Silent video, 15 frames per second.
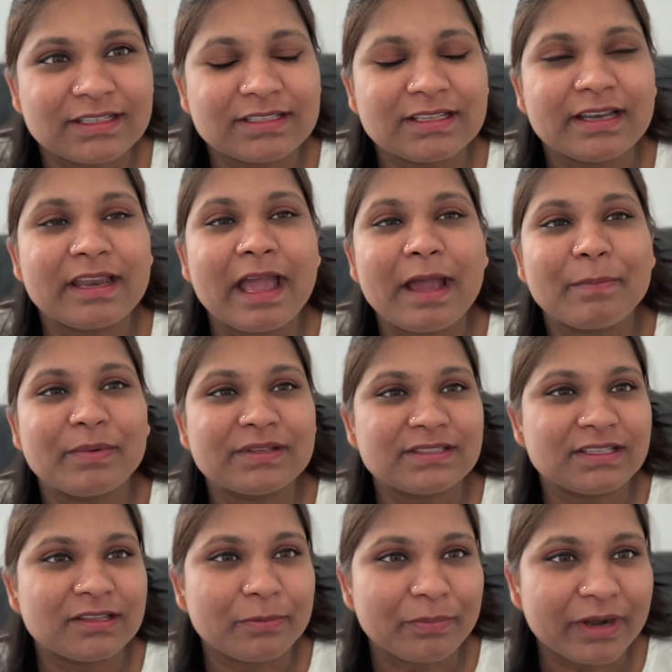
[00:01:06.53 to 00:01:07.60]
it
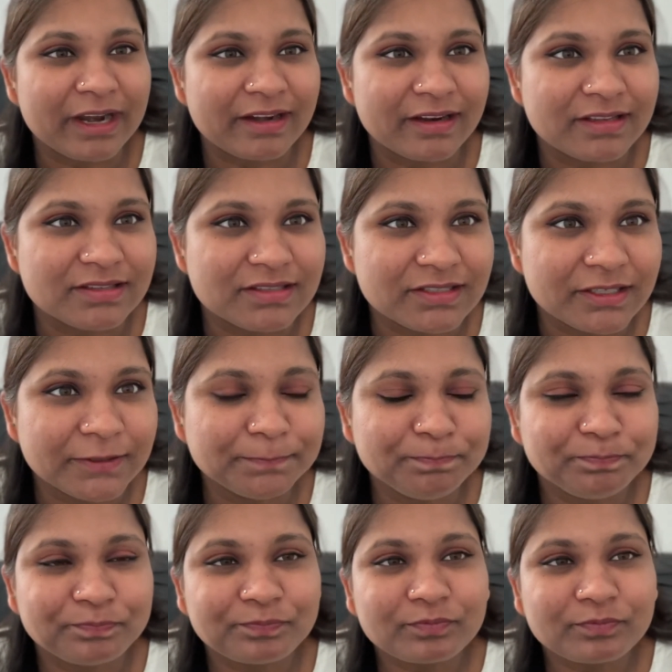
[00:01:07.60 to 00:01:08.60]
happens in the pregnancy.